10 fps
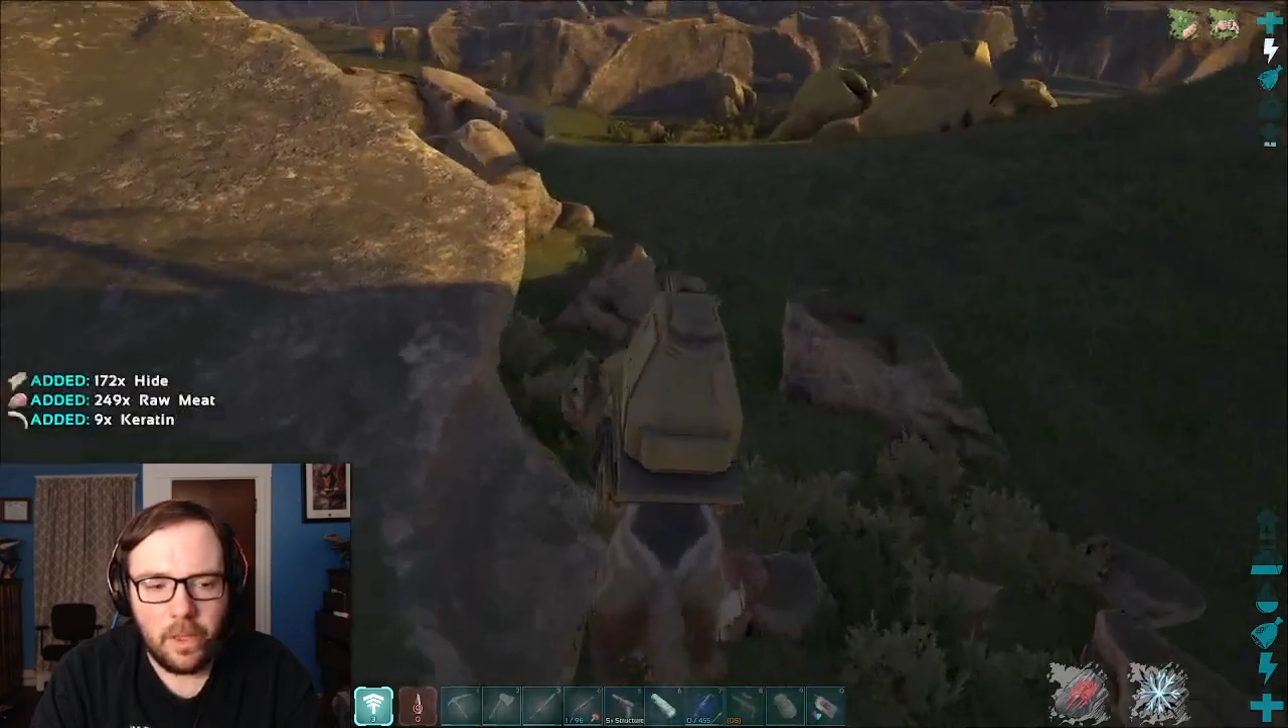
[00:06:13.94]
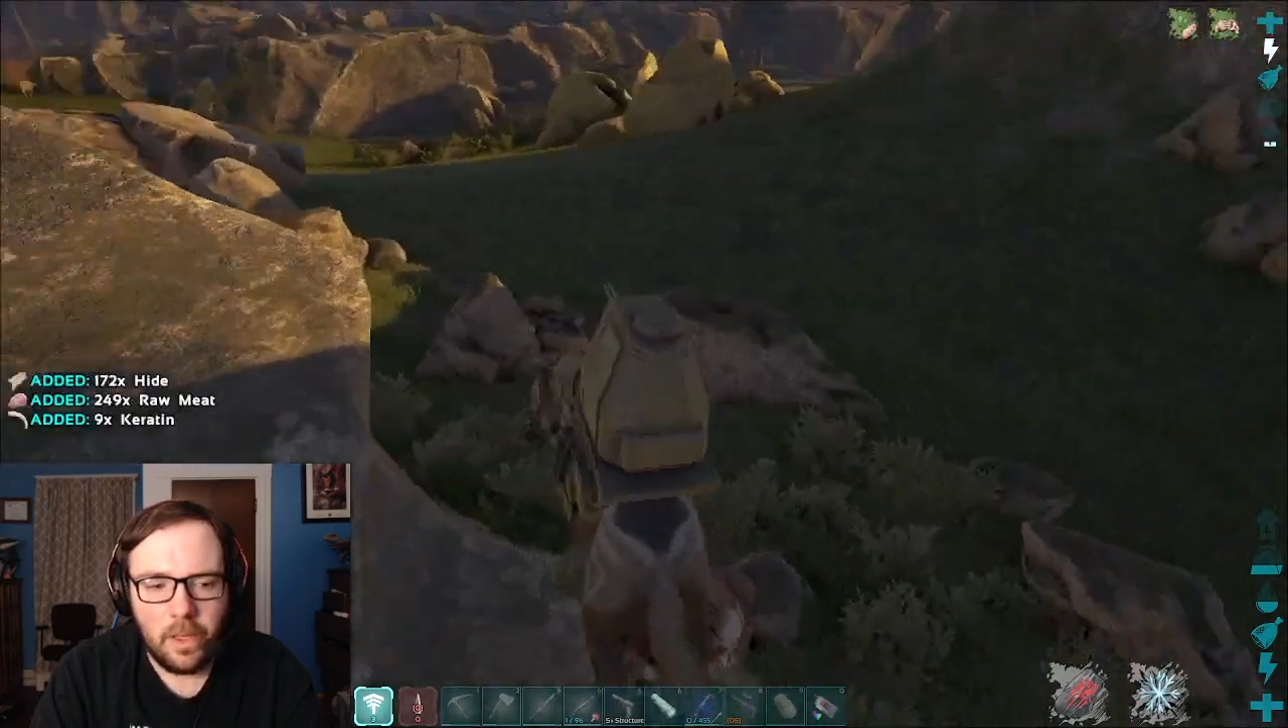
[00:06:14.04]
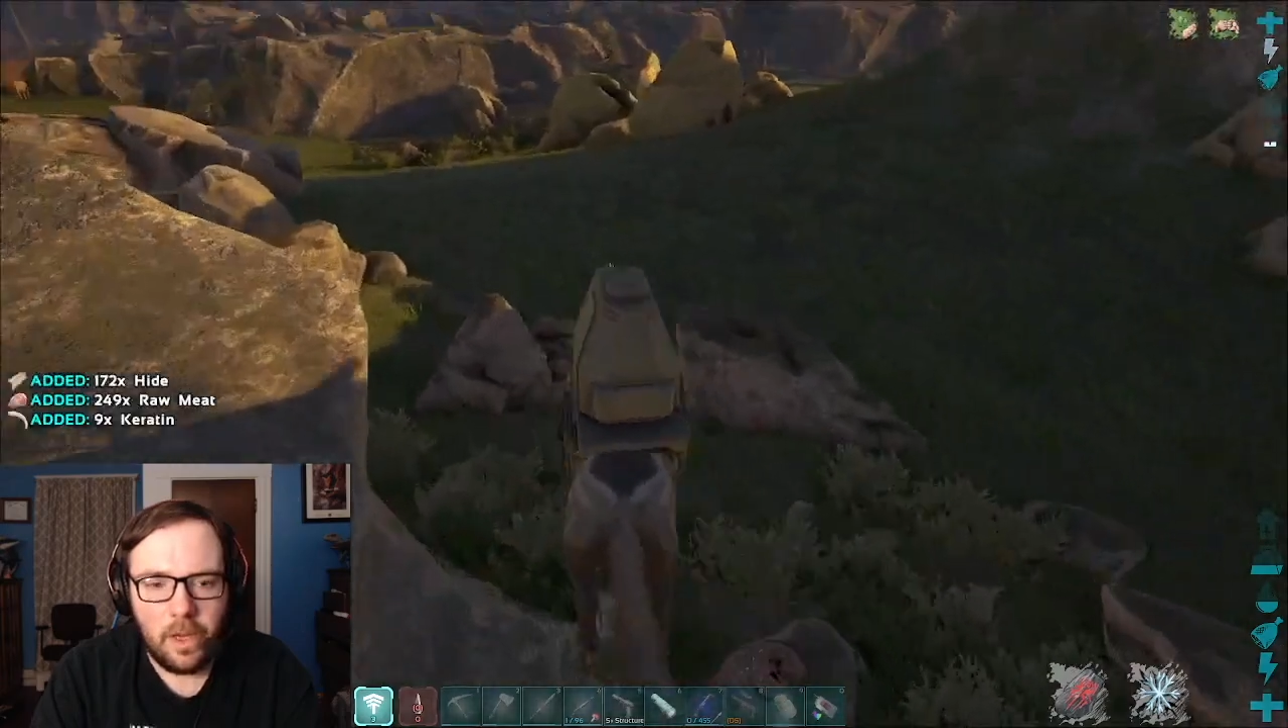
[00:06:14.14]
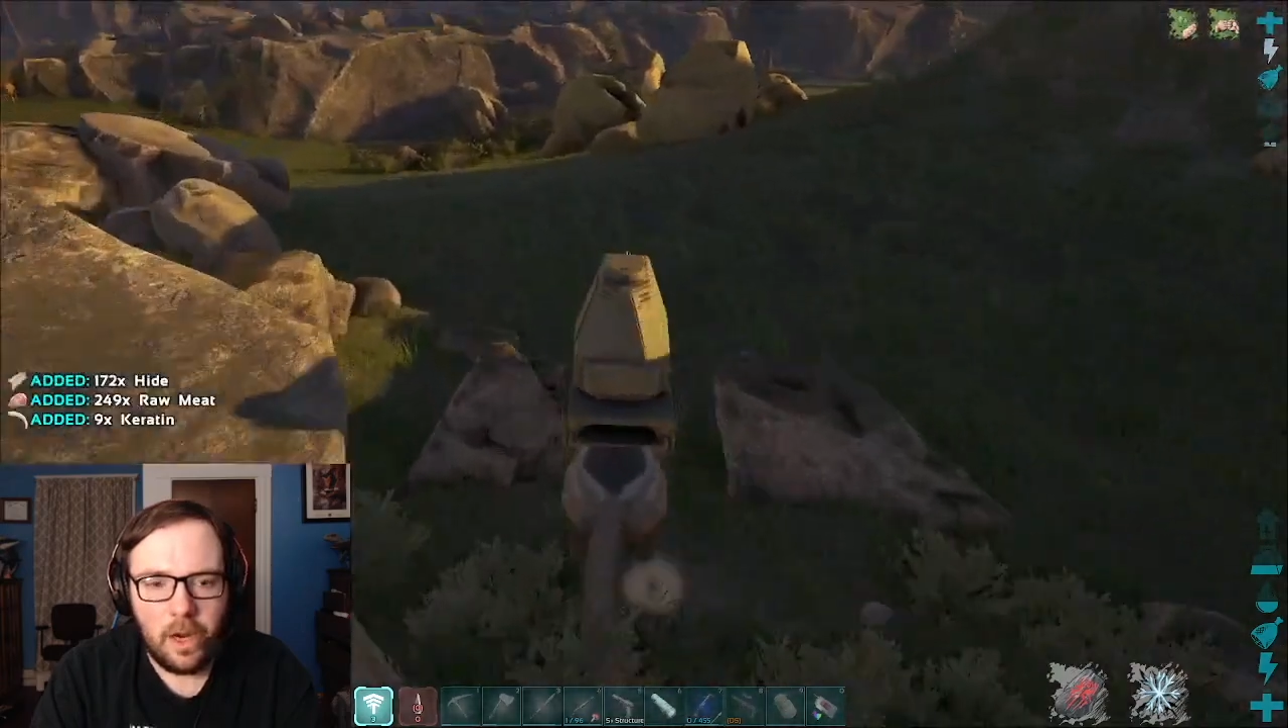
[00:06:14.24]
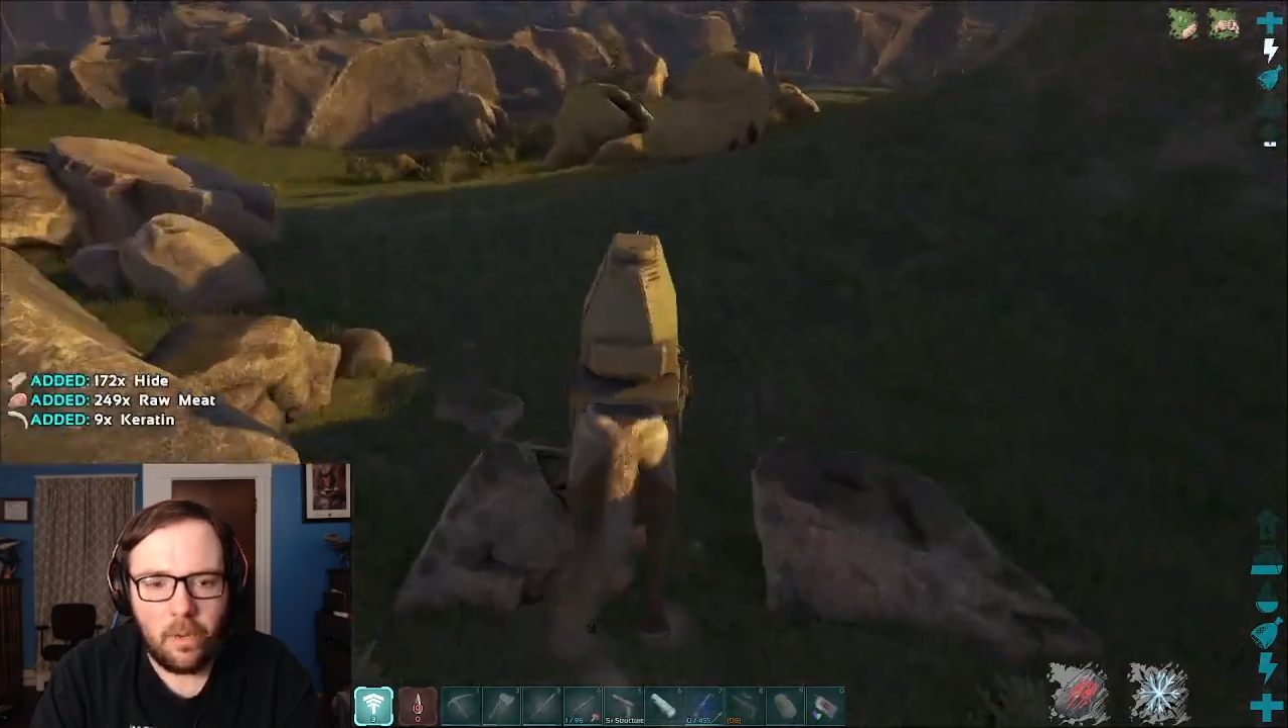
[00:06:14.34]

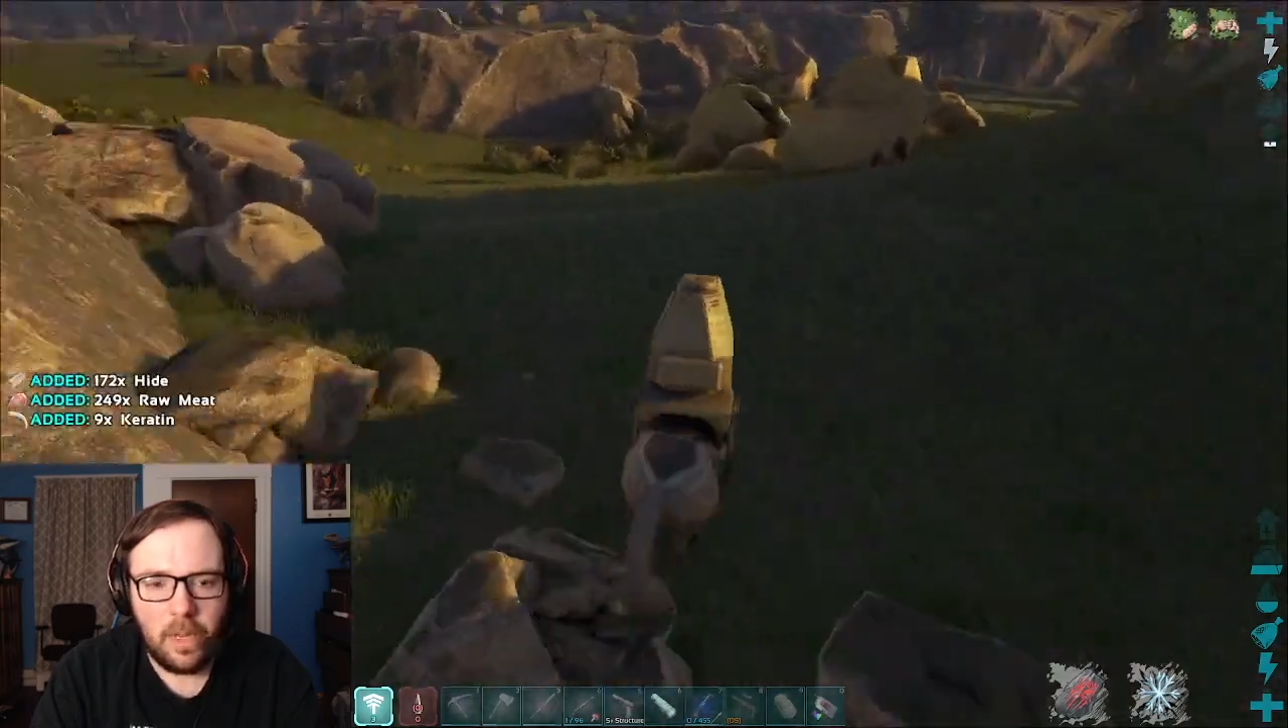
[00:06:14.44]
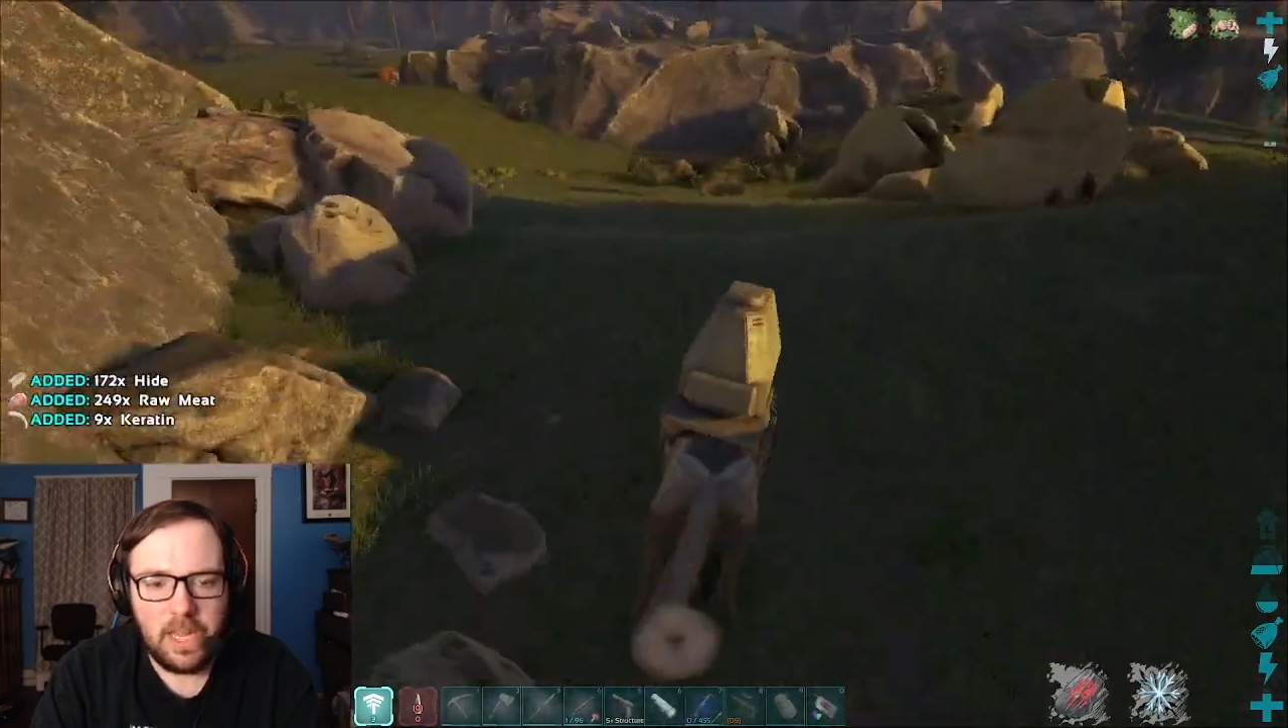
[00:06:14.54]
Alright, well I